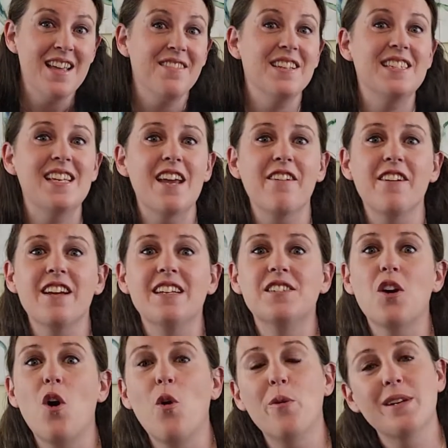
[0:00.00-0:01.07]
This area
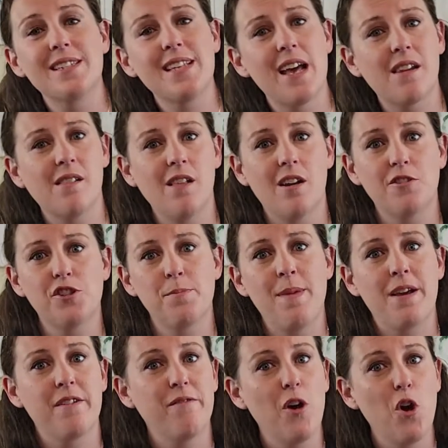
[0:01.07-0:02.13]
has always had a large
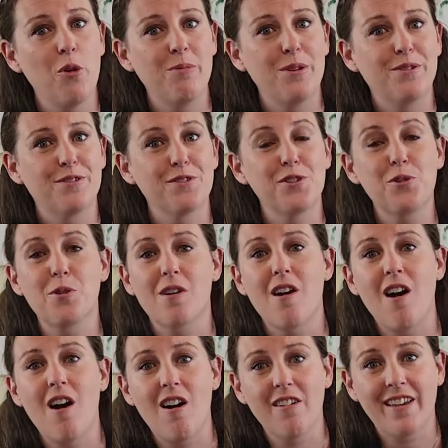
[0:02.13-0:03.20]
amount of homeowners who are
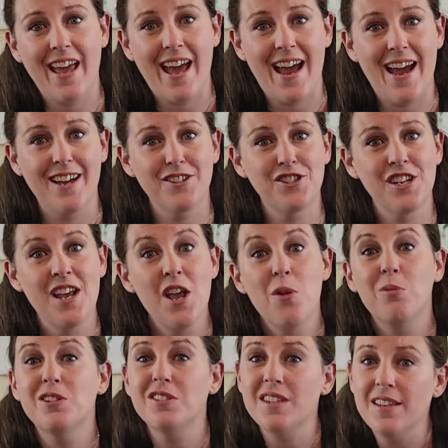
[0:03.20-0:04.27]
all cash,
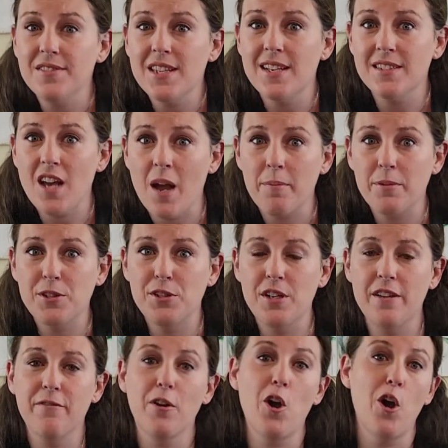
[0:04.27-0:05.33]
which leaves less
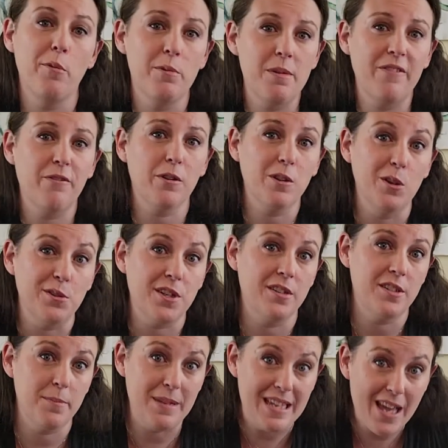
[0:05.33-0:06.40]
opportunity for a home to be foreclosed
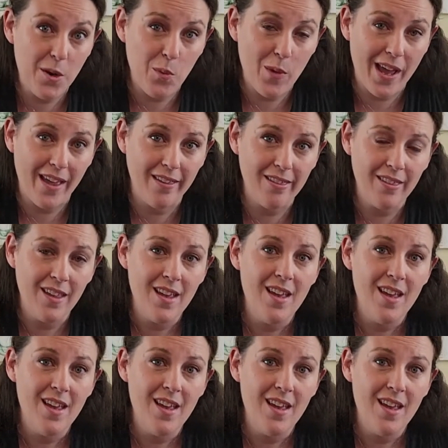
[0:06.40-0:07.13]
on to begin with.